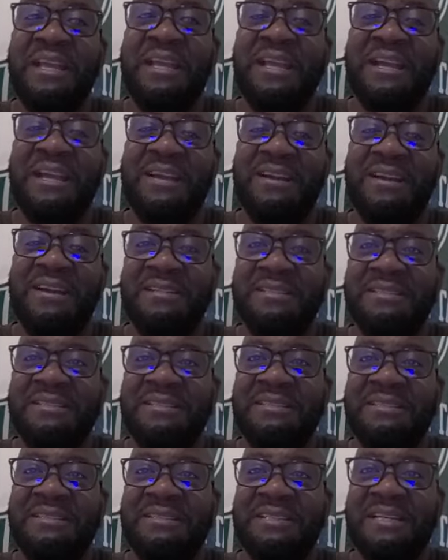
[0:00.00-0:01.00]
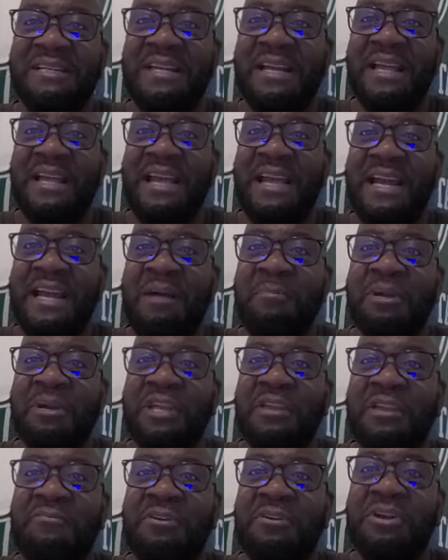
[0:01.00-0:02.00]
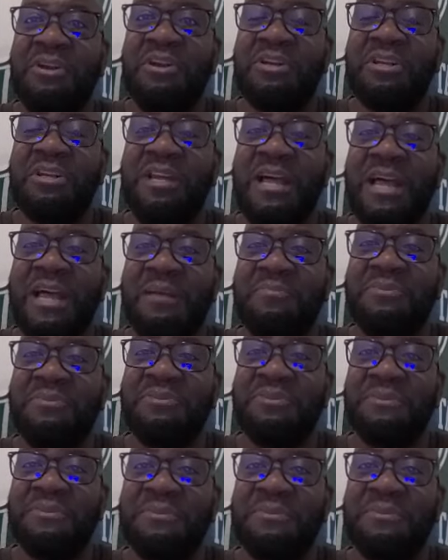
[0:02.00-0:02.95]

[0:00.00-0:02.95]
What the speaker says: here, and I'm going to give you your claps.